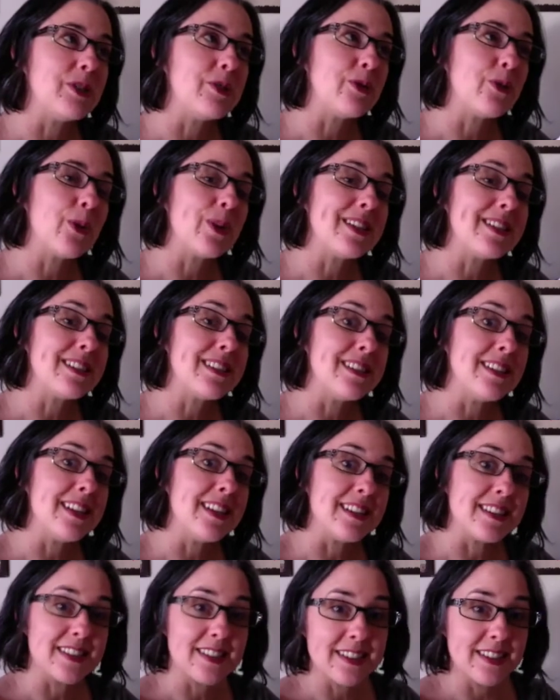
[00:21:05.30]
you're going to
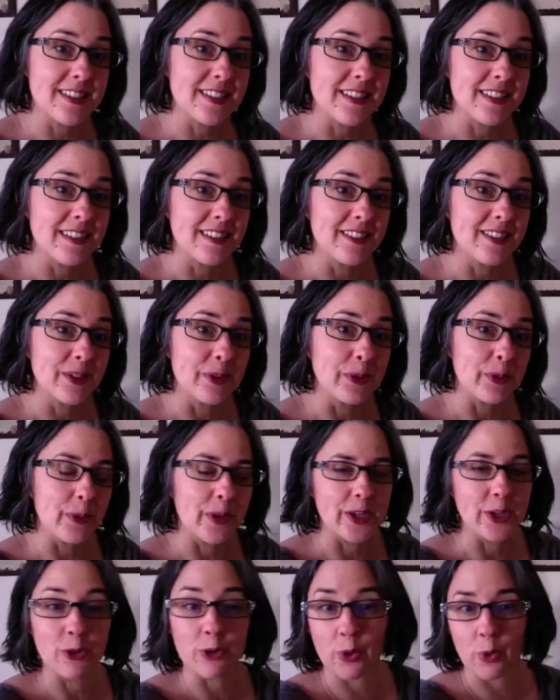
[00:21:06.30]
knit
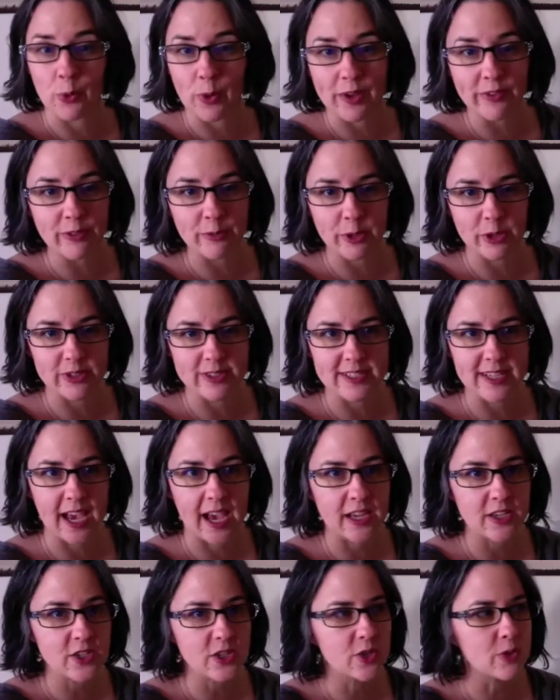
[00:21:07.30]
when you're away from your
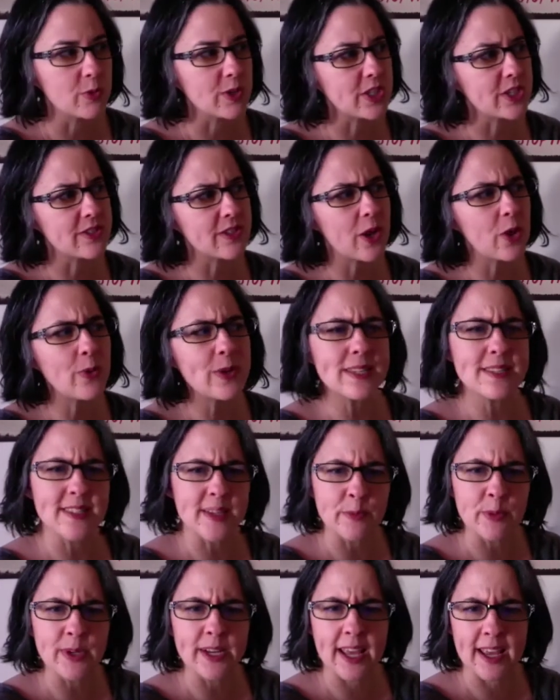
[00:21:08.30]
stash, which is always
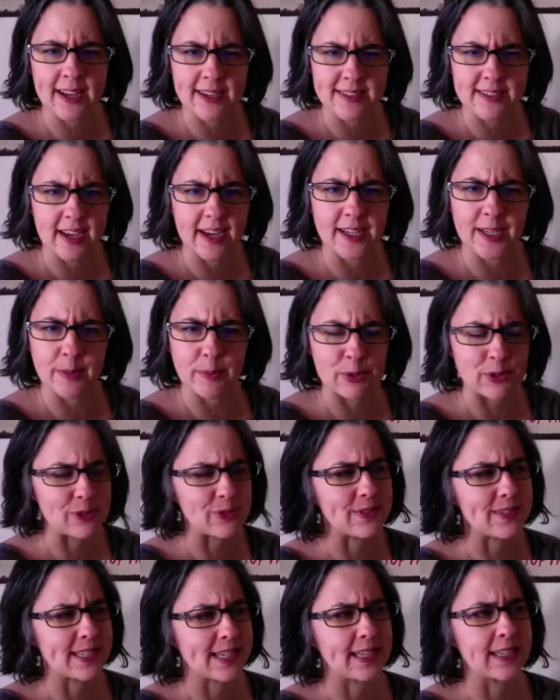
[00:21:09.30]
somewhat anxiety
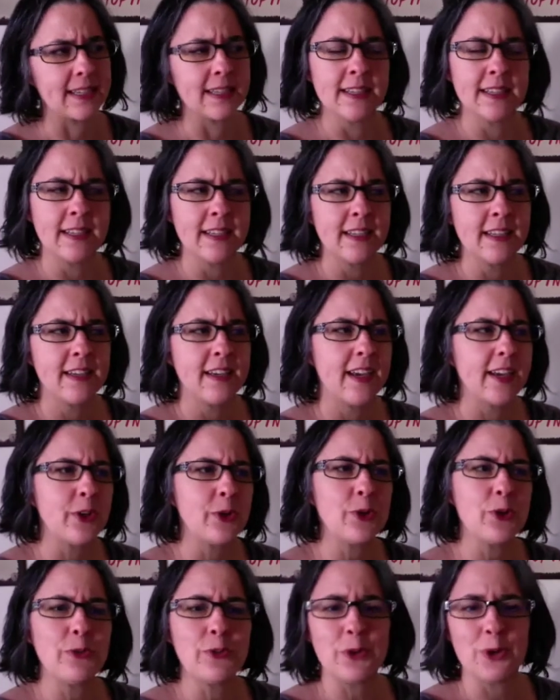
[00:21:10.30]
producing. I don't
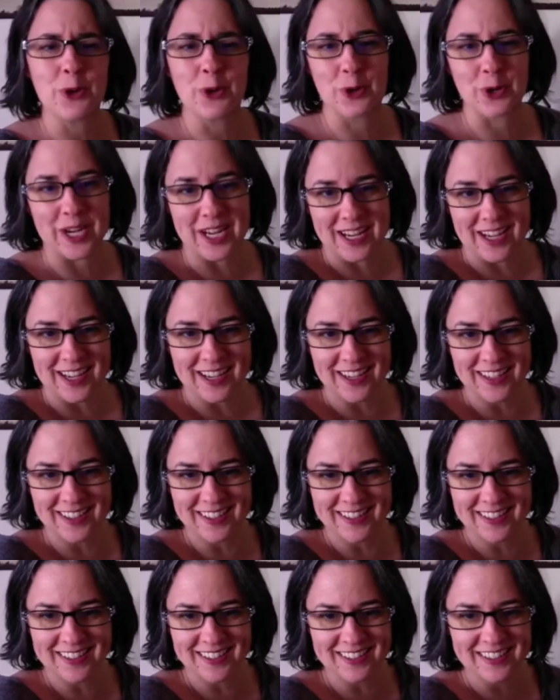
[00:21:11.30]
know if you agree.
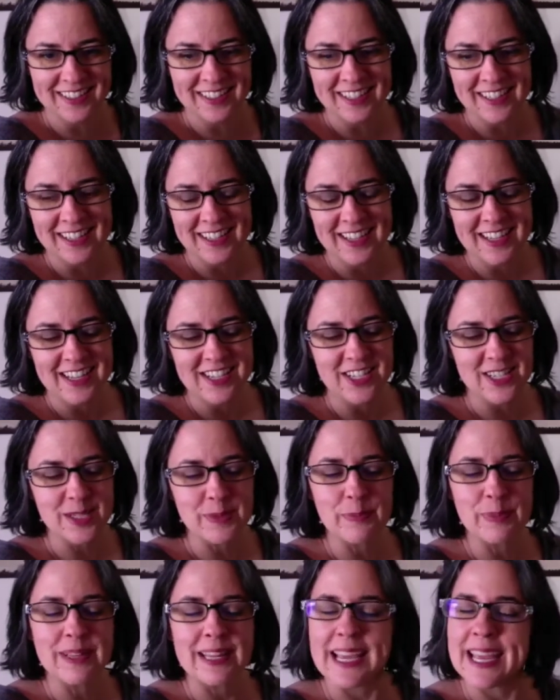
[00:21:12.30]

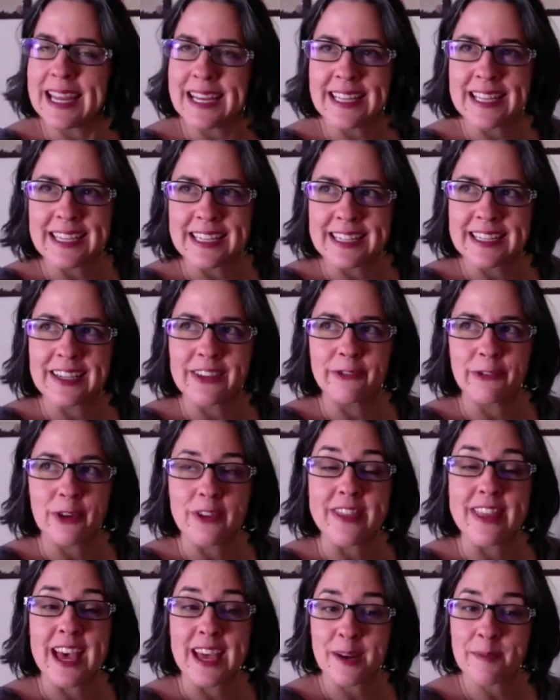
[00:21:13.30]
Just planning for
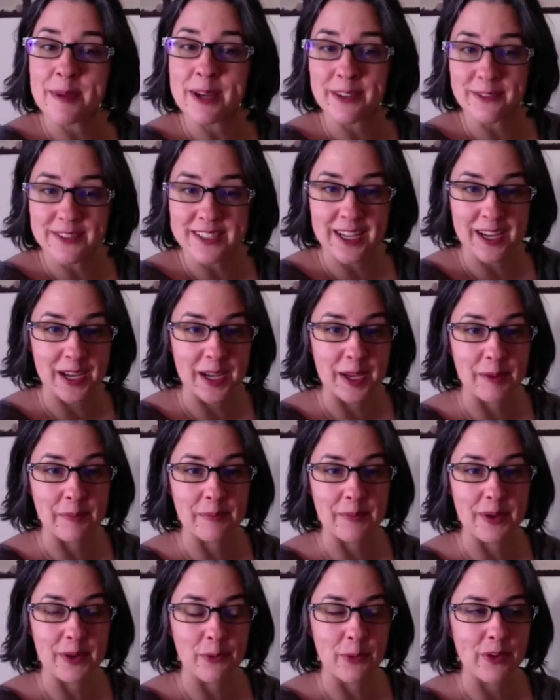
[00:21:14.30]
that amount of
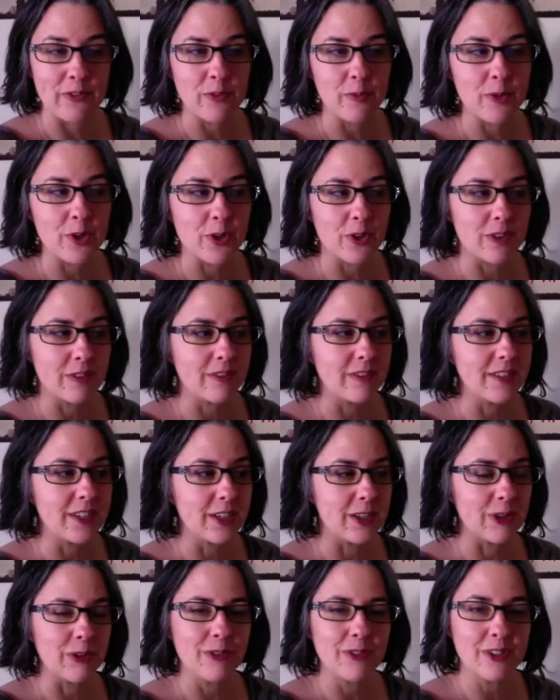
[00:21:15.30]
time away from your
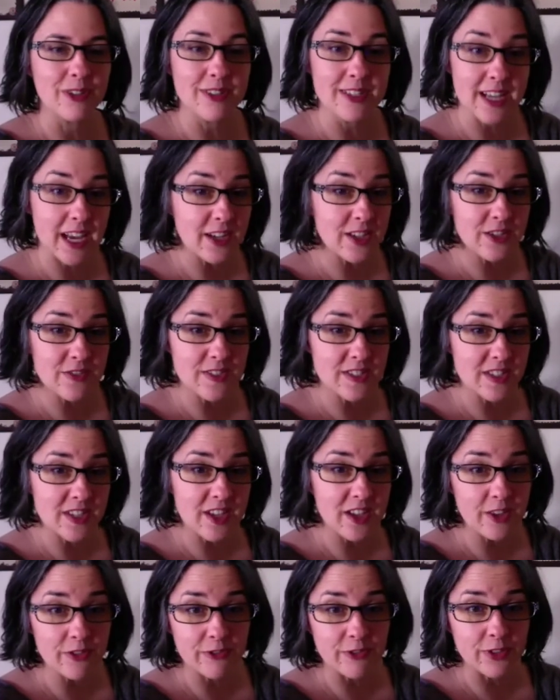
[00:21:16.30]
stash of
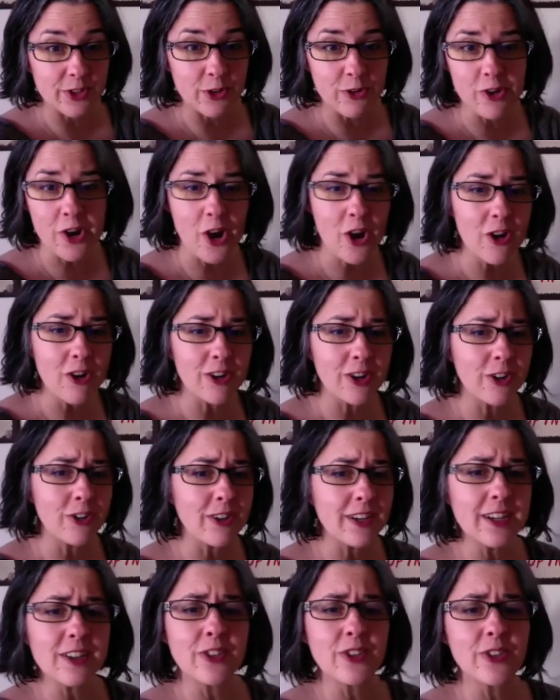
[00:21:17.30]
stuff, your yarn, your
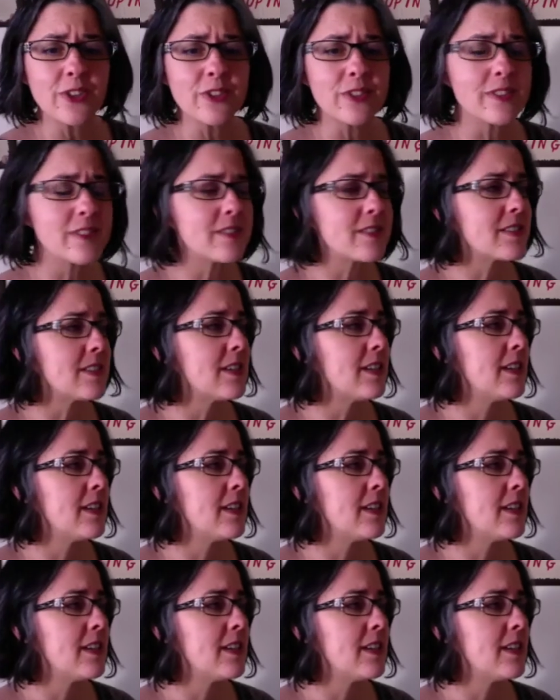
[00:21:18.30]
needles.